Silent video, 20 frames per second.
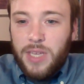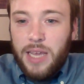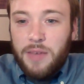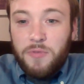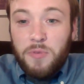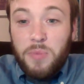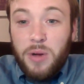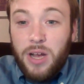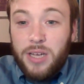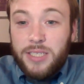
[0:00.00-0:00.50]

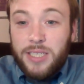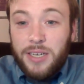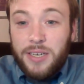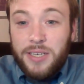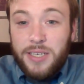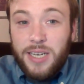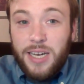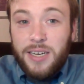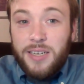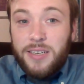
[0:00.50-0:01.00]
Have you paused? Are
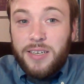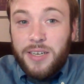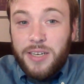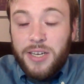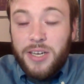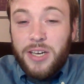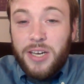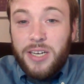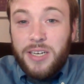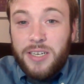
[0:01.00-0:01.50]
you done? Are
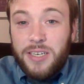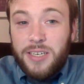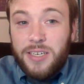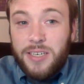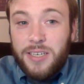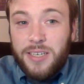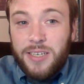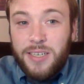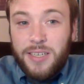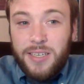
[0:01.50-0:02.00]
you good?
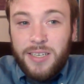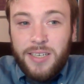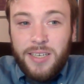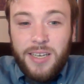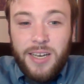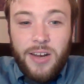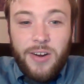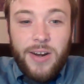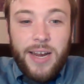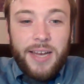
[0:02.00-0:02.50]

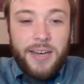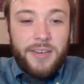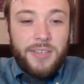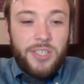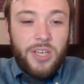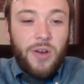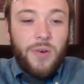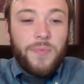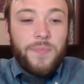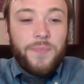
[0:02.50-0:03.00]
All right.
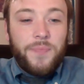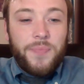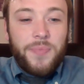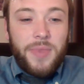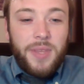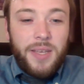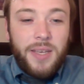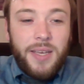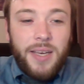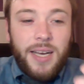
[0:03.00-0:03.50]
So
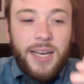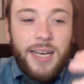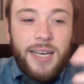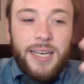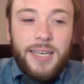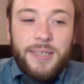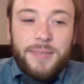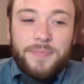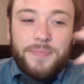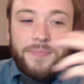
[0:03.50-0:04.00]

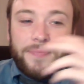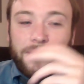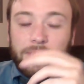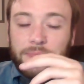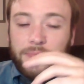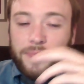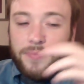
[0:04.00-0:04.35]
I'm